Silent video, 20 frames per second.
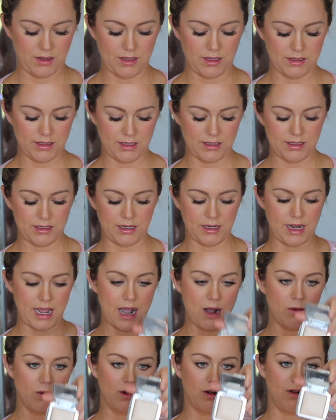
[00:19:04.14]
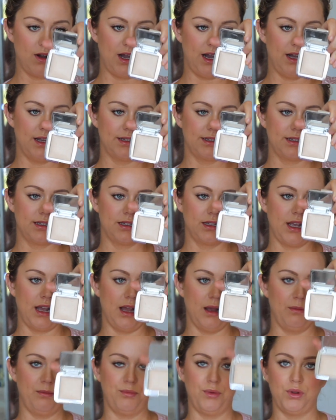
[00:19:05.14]
This is an Hourglass
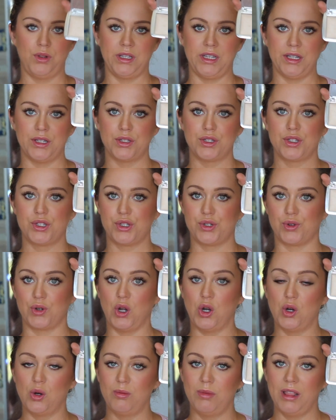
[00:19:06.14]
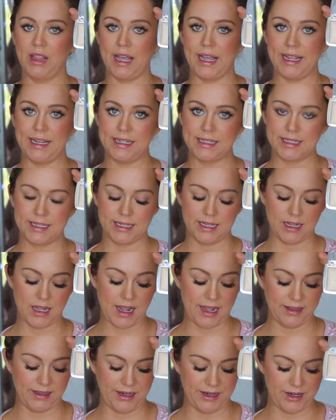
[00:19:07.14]
Brilliant Strobe Light
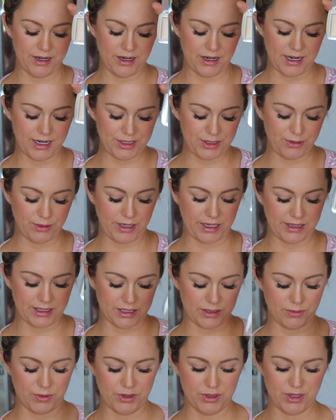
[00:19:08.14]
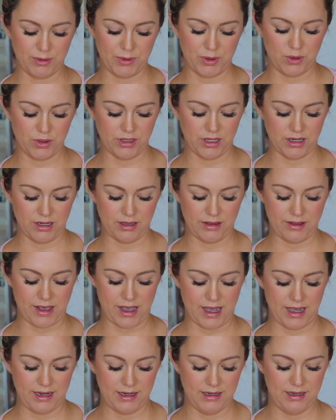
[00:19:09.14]
highlighter. I do like this one, so I'm gonna hold on to
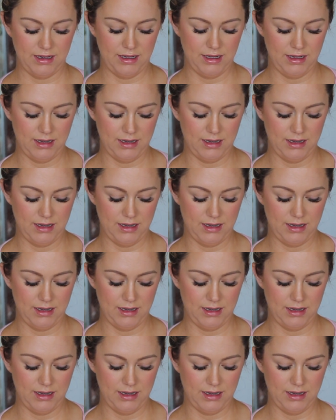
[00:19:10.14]
that.